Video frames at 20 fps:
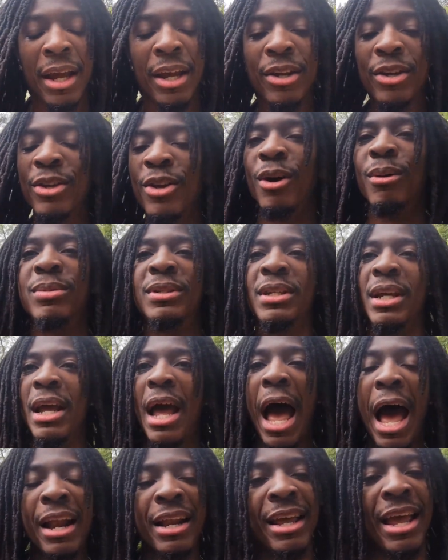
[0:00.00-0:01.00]
You know what I'm saying?
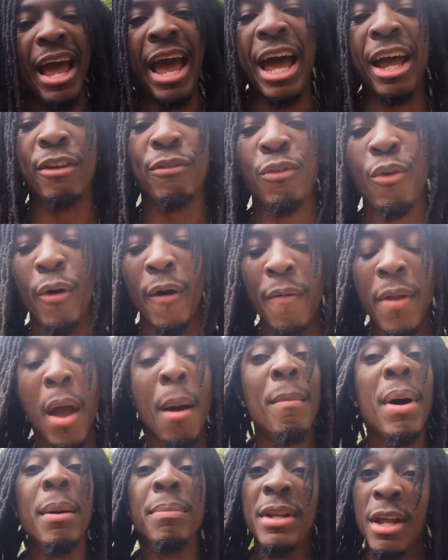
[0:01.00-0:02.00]
I didn't ask for it,
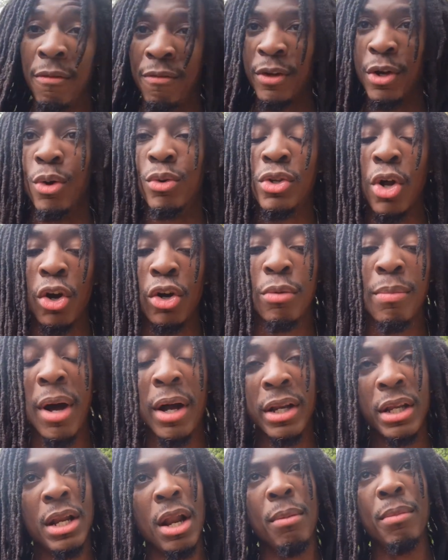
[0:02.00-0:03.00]
but I'm definitely going to talk
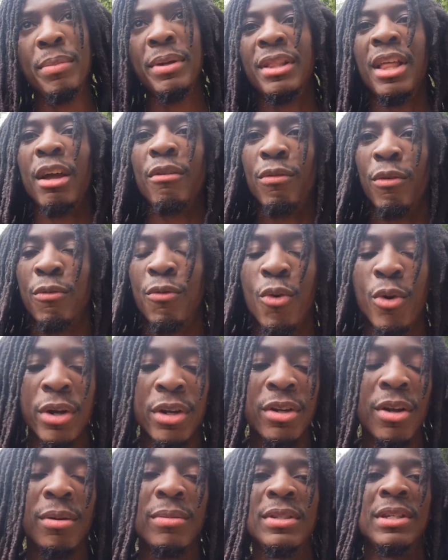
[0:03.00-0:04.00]
about it. And I'll be thankful for it.
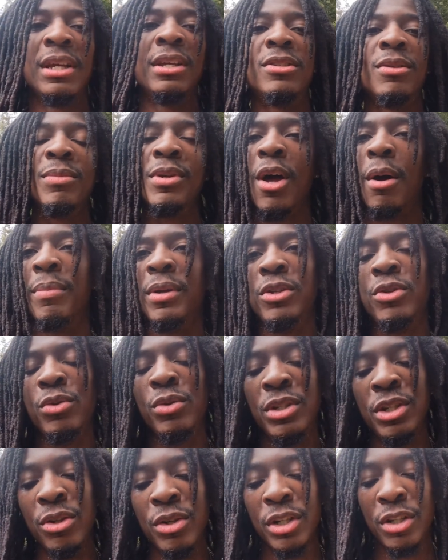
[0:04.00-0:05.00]
You know what I'm saying? Some of y'all be too
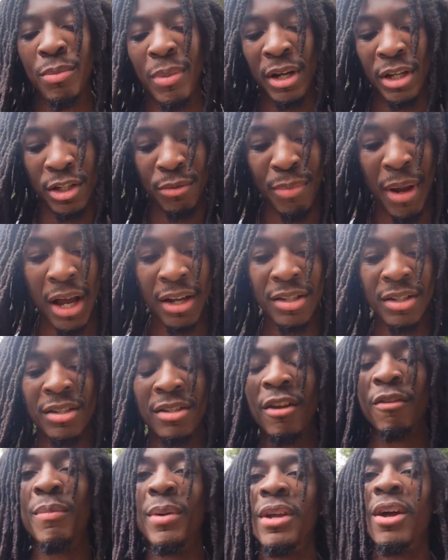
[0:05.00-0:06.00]
serious about this boxing
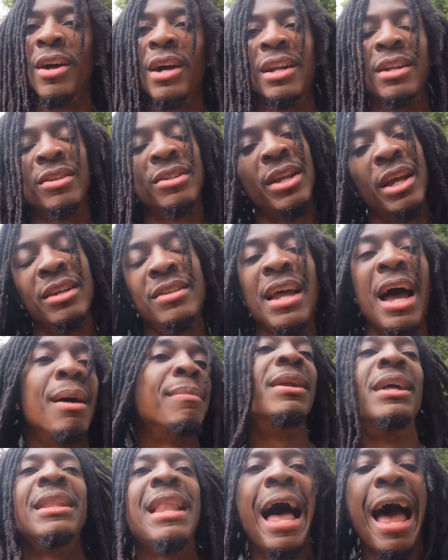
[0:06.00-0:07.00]
stuff, man. Y'all got to take
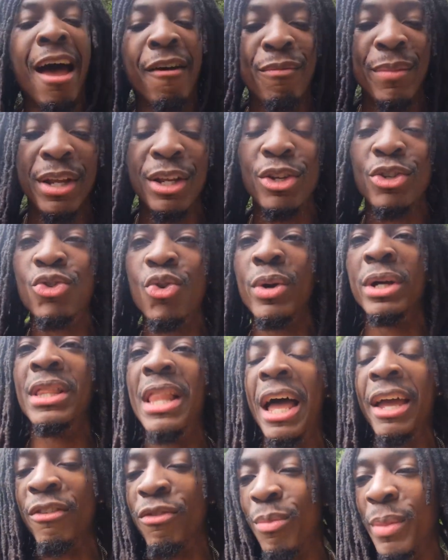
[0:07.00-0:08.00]
time to laugh, man. Enjoy
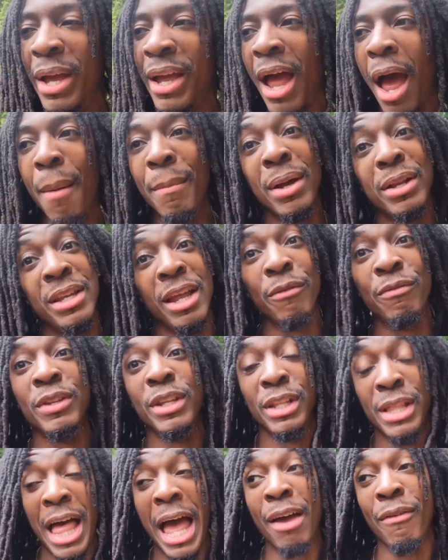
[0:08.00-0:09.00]
life, man. I'm going to
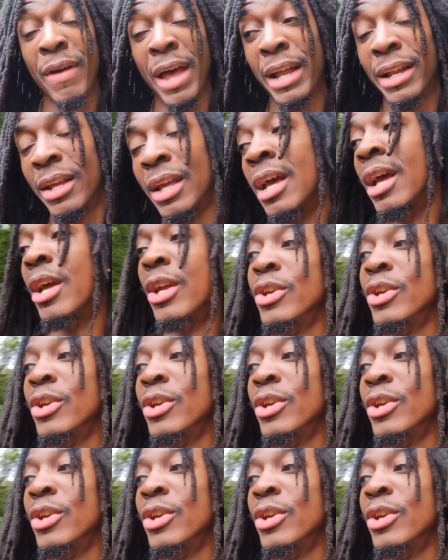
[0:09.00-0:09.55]
definitely laugh at it.